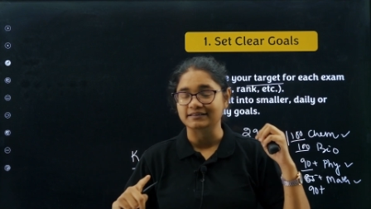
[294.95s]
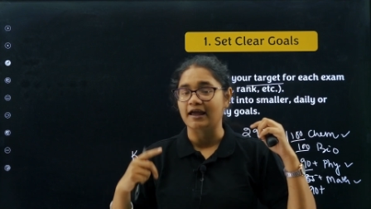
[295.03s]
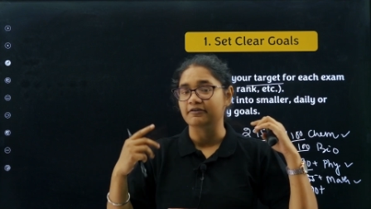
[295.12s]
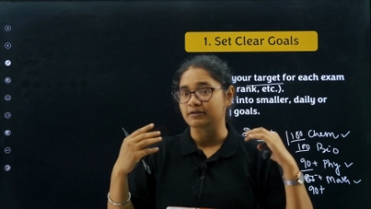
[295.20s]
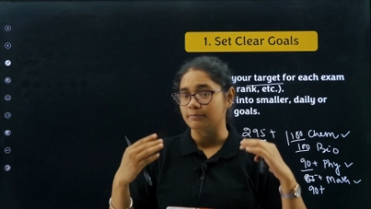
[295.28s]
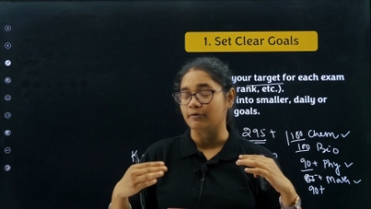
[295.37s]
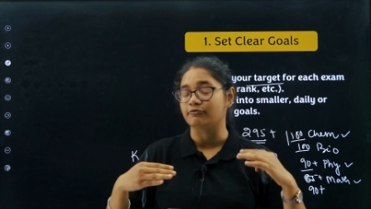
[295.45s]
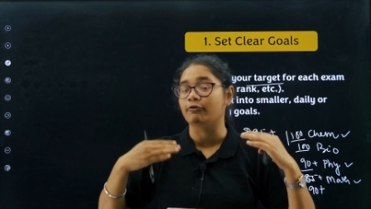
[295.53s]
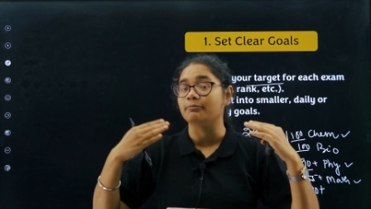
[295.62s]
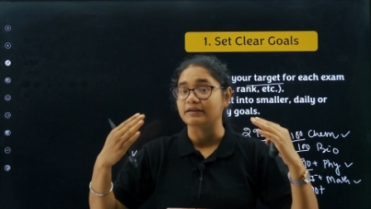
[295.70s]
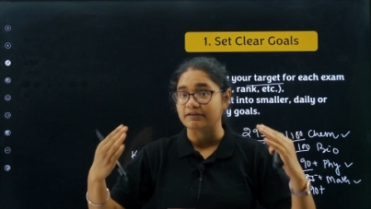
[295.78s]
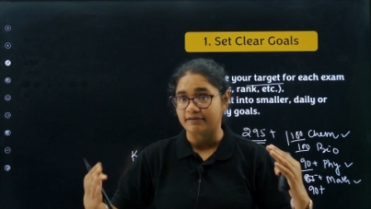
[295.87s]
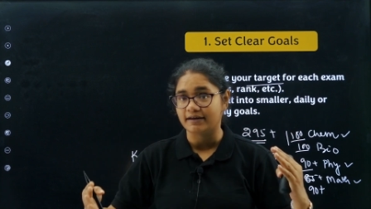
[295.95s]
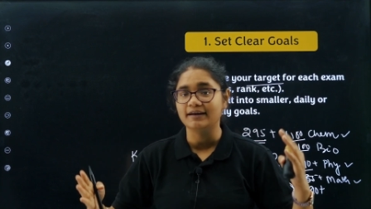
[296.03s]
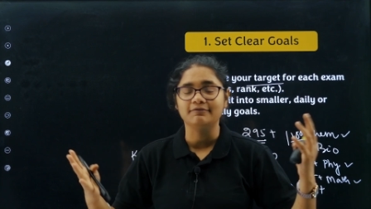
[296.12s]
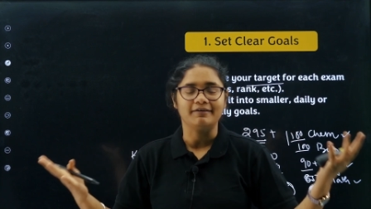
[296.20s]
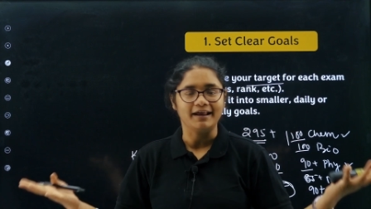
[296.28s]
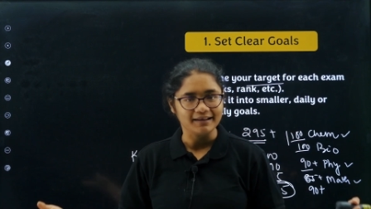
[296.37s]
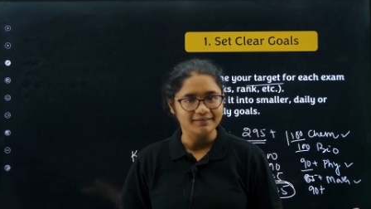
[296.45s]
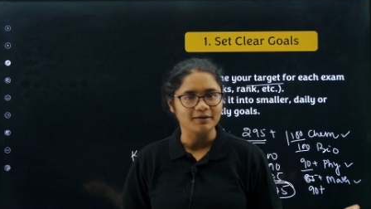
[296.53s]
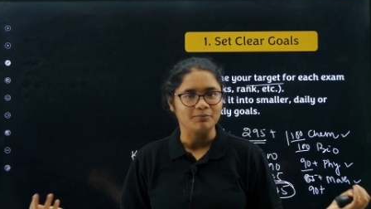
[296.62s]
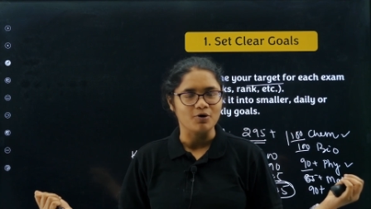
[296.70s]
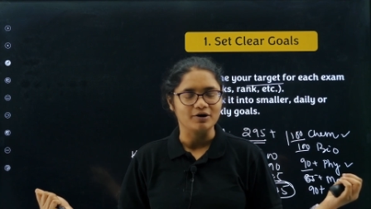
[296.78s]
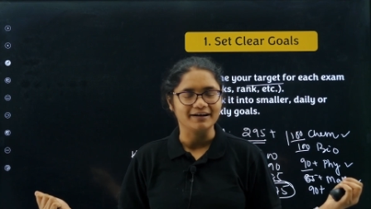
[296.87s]
I have been performing really well in the
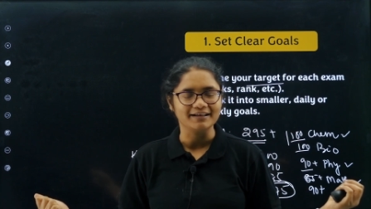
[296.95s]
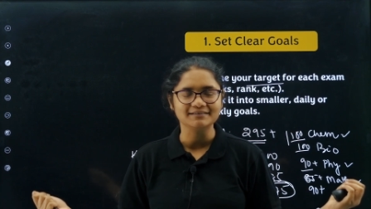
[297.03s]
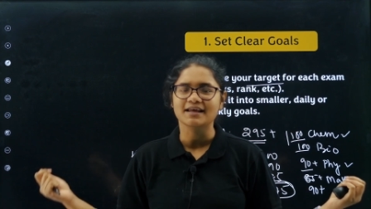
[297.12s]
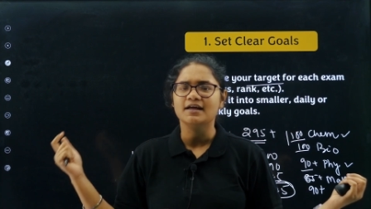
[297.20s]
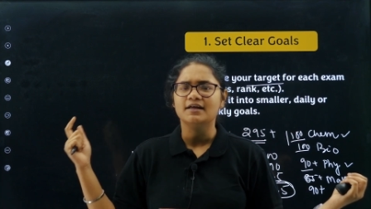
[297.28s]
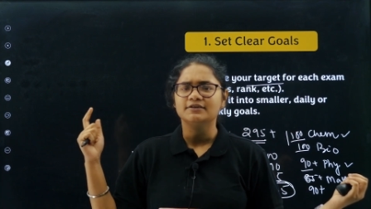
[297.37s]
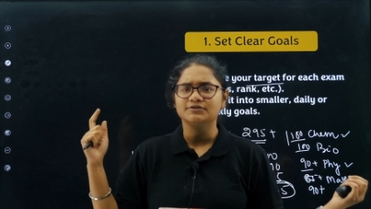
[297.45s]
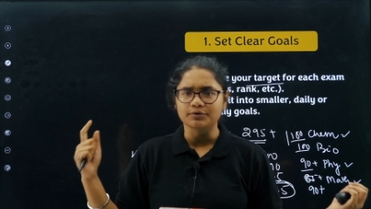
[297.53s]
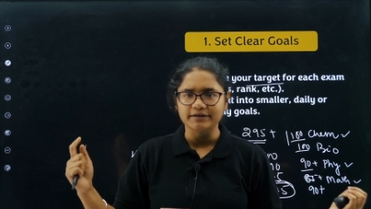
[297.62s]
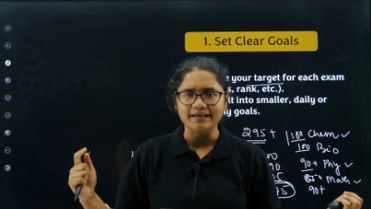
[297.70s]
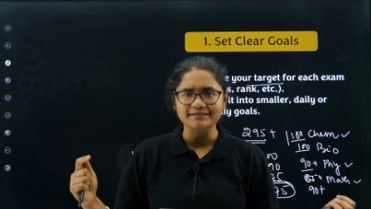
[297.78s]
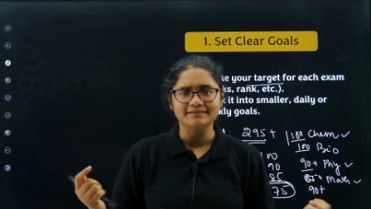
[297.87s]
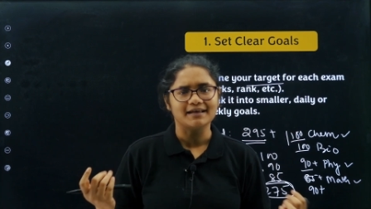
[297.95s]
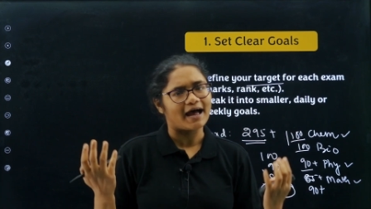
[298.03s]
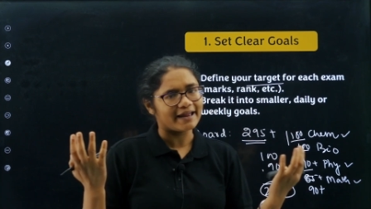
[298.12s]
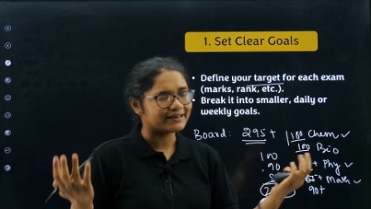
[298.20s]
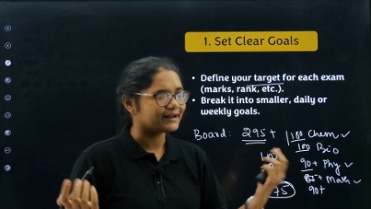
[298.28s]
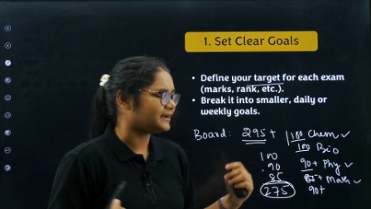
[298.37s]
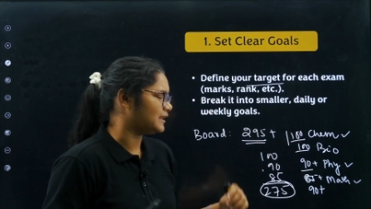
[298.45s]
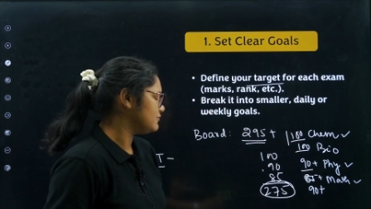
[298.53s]
mock test. So yes, I can